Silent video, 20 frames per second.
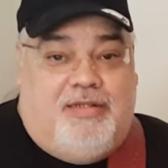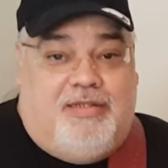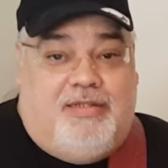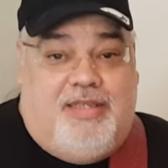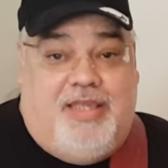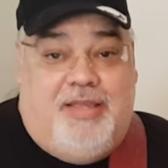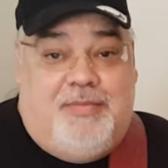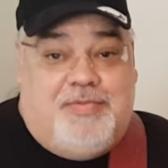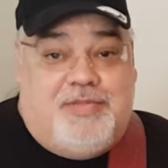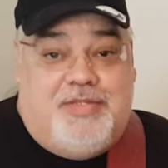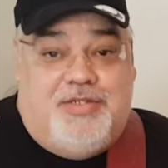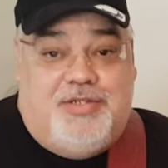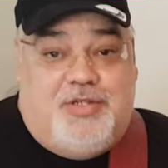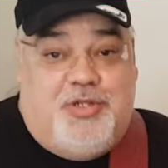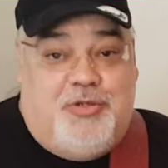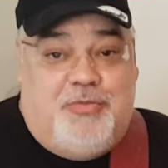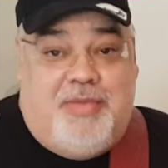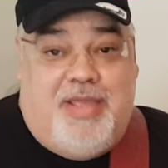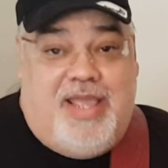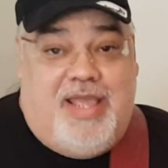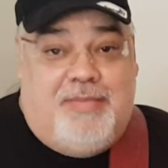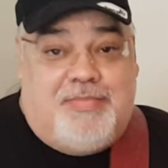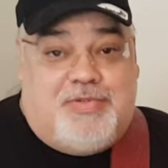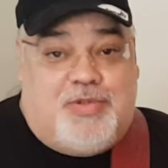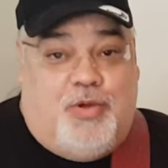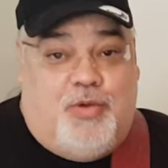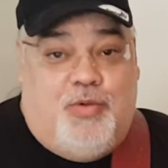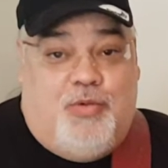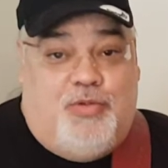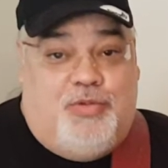Gibson tube amps,
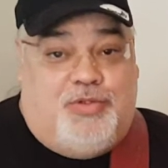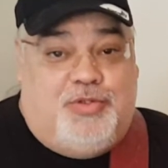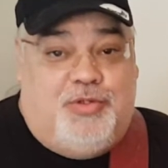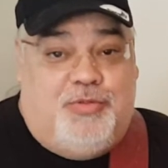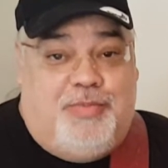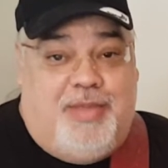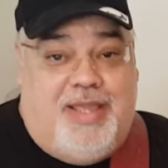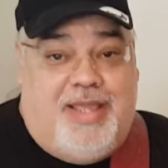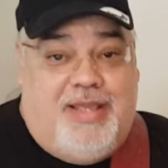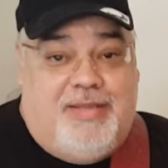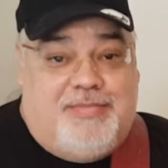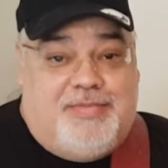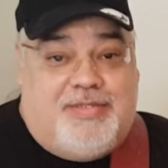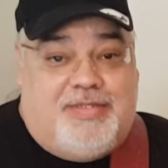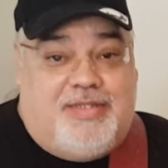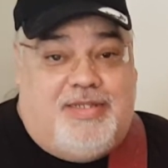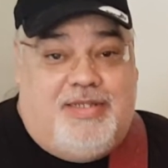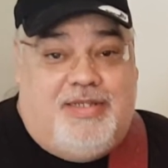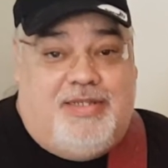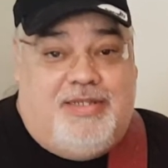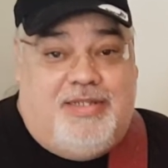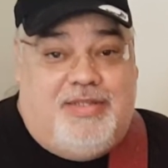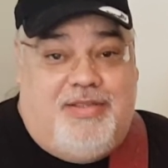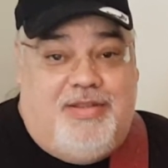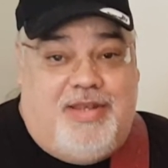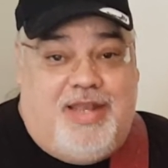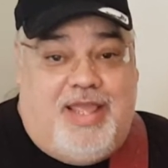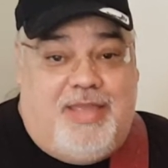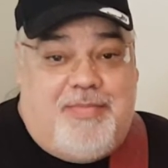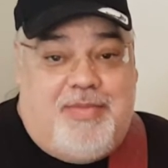old tube amps,
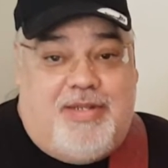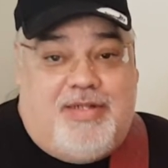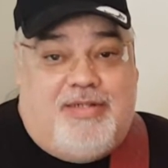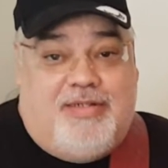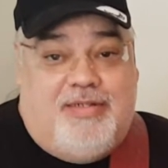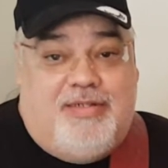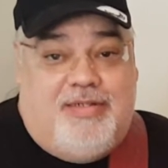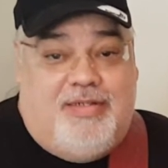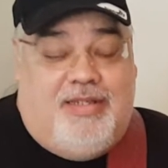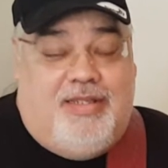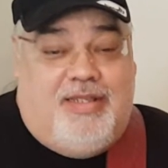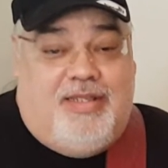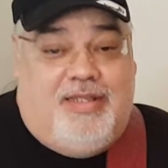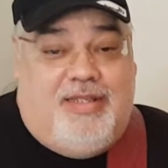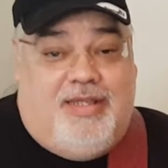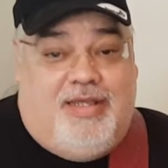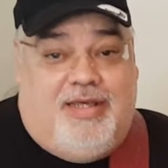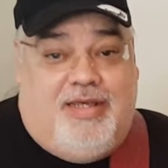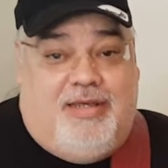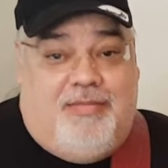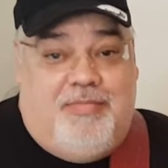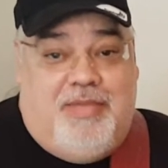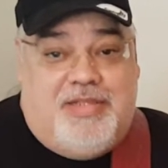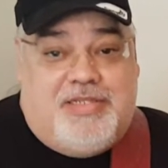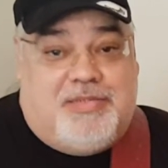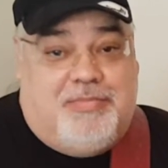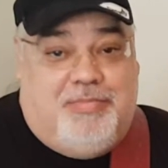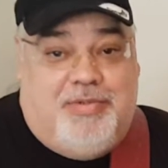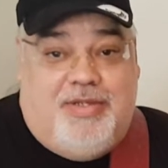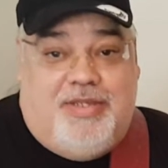you name it,
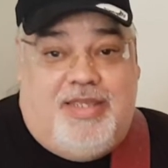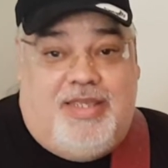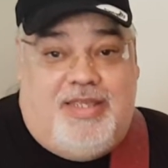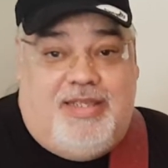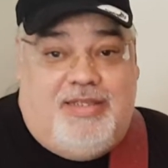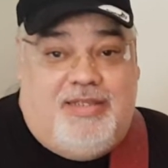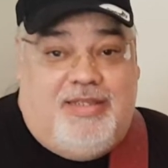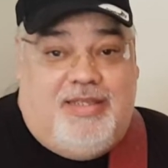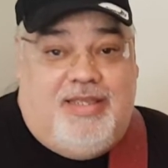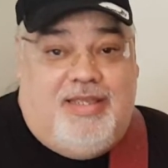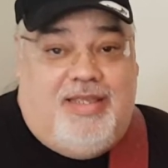Mesa Boogie.